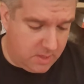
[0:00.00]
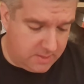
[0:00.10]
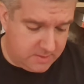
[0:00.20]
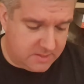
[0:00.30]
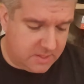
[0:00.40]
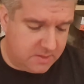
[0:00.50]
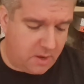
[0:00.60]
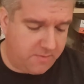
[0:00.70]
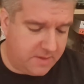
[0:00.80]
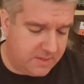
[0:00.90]
Uh, and the
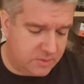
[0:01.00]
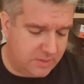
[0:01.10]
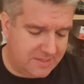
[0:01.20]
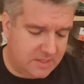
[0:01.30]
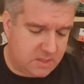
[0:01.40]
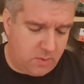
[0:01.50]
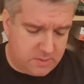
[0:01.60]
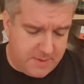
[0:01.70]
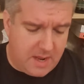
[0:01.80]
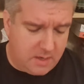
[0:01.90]
coffee in this one is a
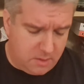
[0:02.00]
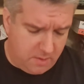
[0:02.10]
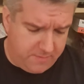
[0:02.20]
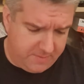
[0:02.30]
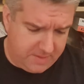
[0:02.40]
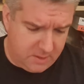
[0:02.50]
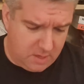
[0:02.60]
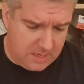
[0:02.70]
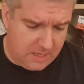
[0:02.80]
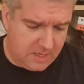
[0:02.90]
Guatemalan coffee, I think
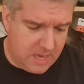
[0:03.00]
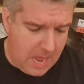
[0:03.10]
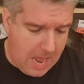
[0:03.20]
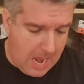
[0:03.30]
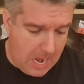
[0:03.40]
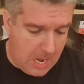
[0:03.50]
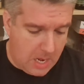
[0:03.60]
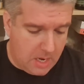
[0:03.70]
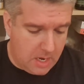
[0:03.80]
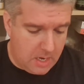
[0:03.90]
called
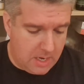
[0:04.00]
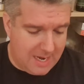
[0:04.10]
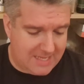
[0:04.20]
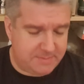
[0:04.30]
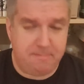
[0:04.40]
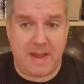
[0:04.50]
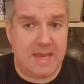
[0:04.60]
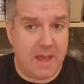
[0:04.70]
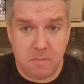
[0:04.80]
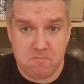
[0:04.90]
Las
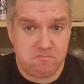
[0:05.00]
Peña.